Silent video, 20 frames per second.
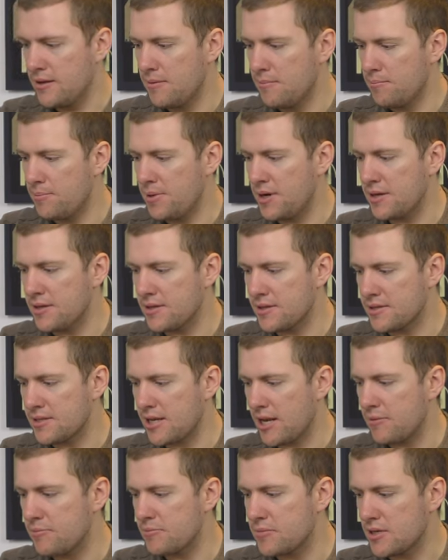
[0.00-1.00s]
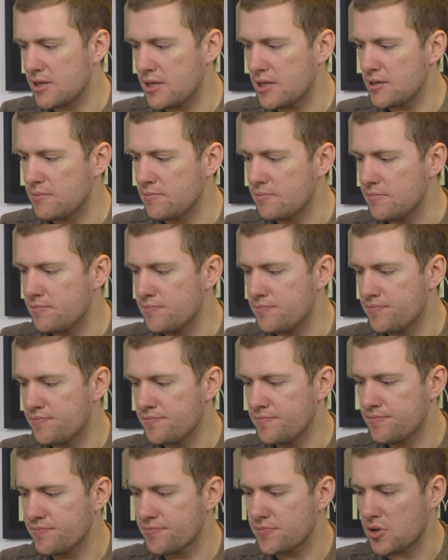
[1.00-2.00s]
But at the same time,
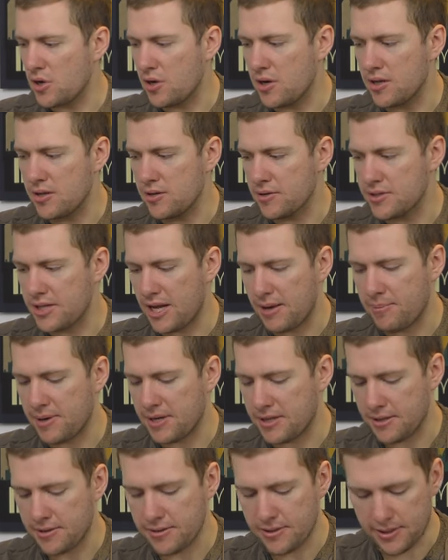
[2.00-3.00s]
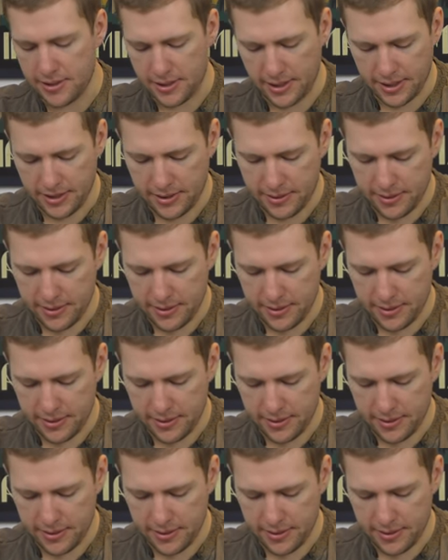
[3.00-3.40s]
God, it looked epic though, didn't it?